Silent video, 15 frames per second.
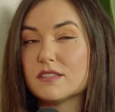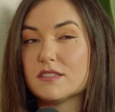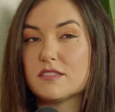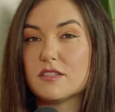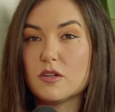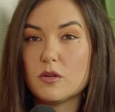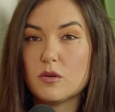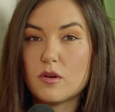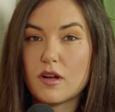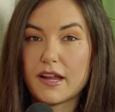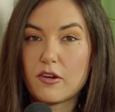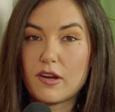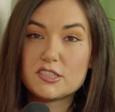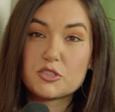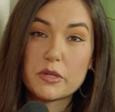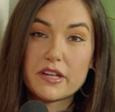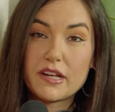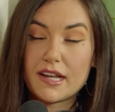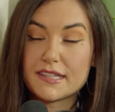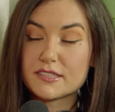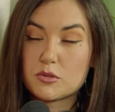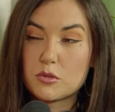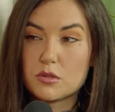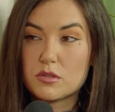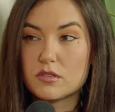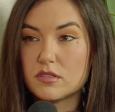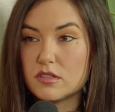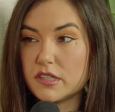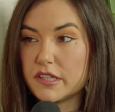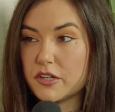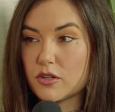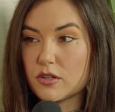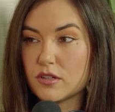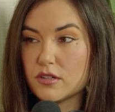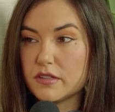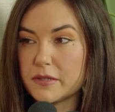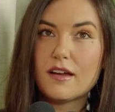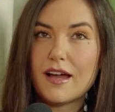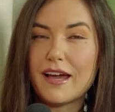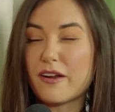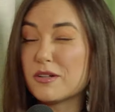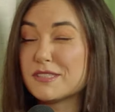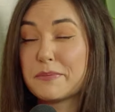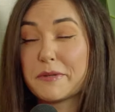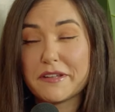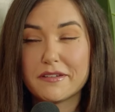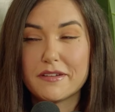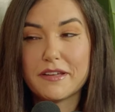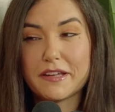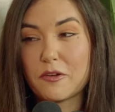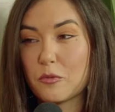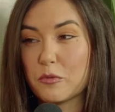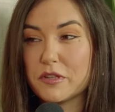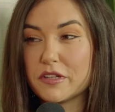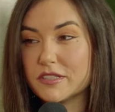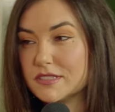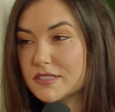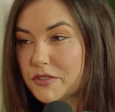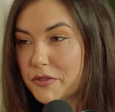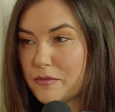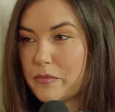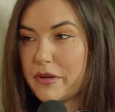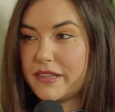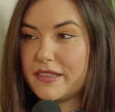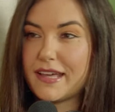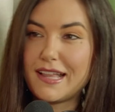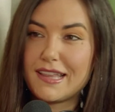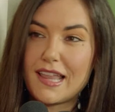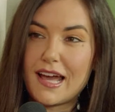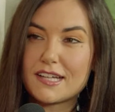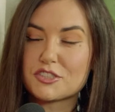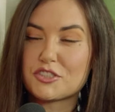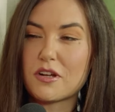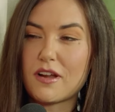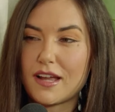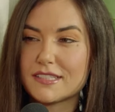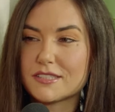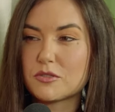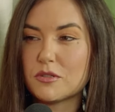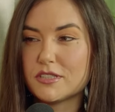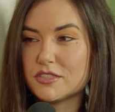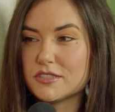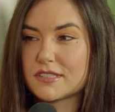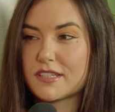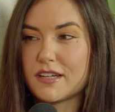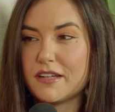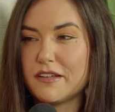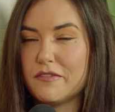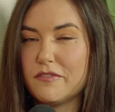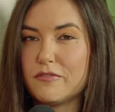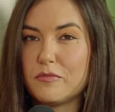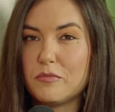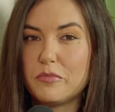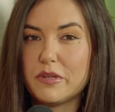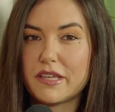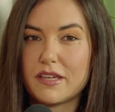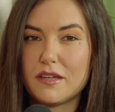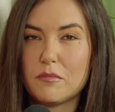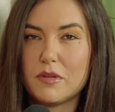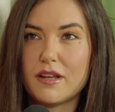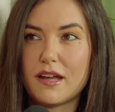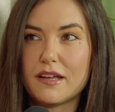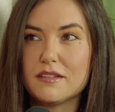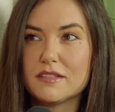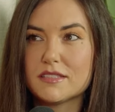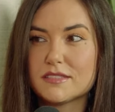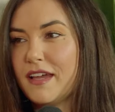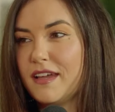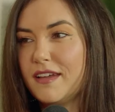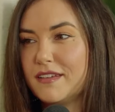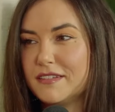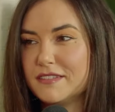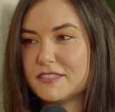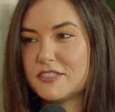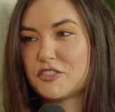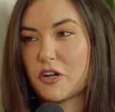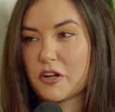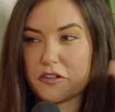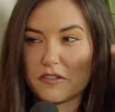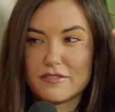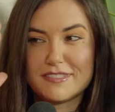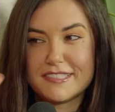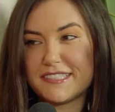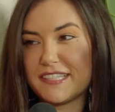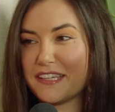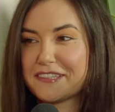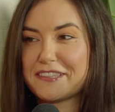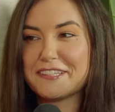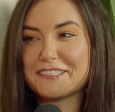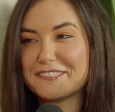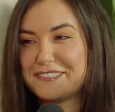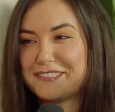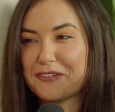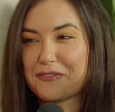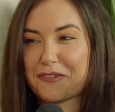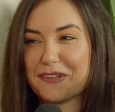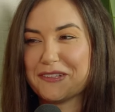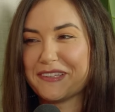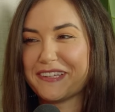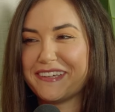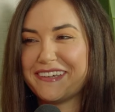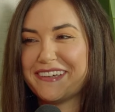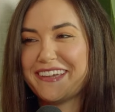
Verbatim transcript: So I graduated high school a year early. I'd always been like a really good student, but that last year of high school, I just kind of became a nihilist and started seeing things differently.